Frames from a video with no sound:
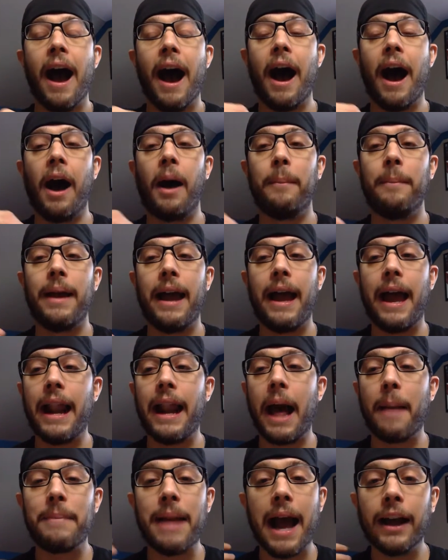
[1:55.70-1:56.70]
And
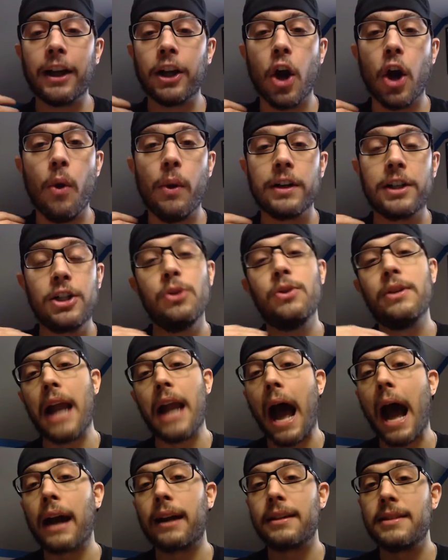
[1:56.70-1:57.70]
I'm not going to
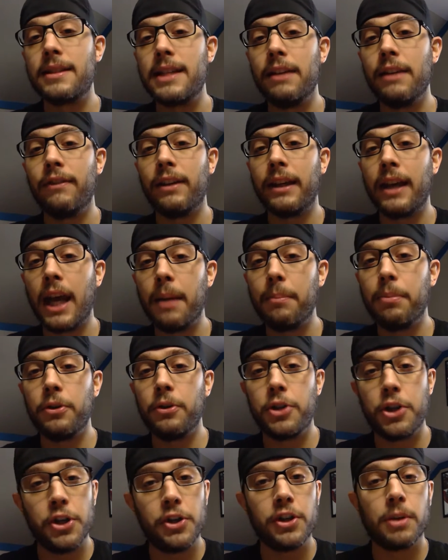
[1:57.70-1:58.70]
knock Stephen
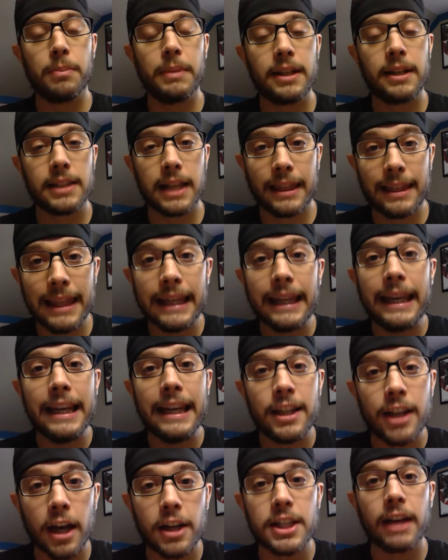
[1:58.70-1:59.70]
Cable Jr. because I think he
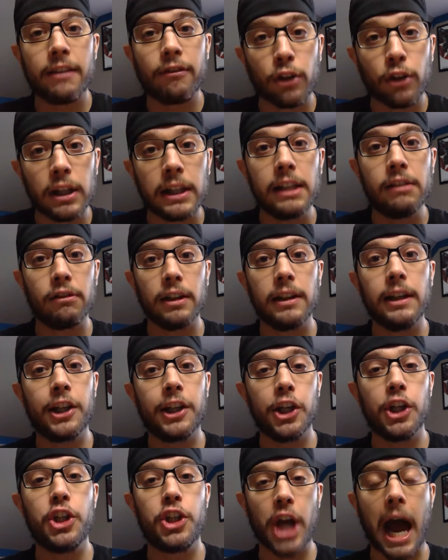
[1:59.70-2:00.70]
does a really, really
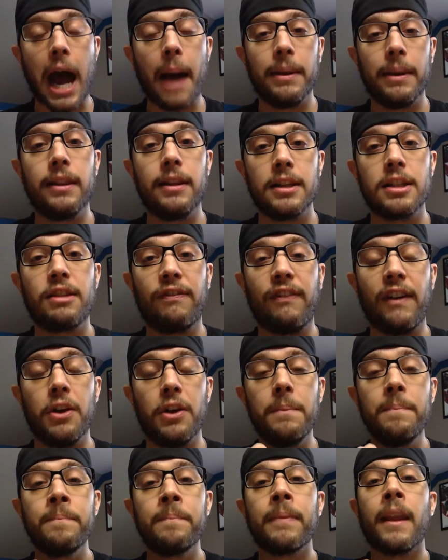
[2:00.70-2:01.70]
good job in this
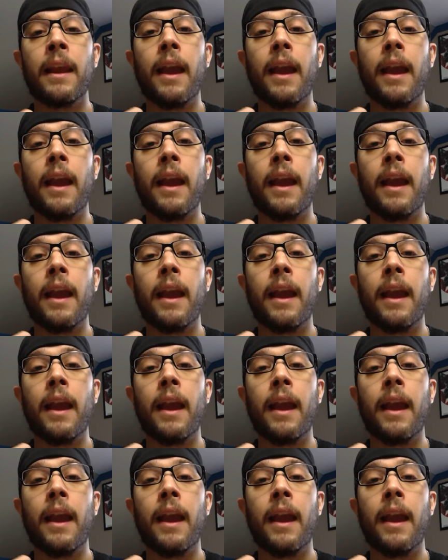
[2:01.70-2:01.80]
film.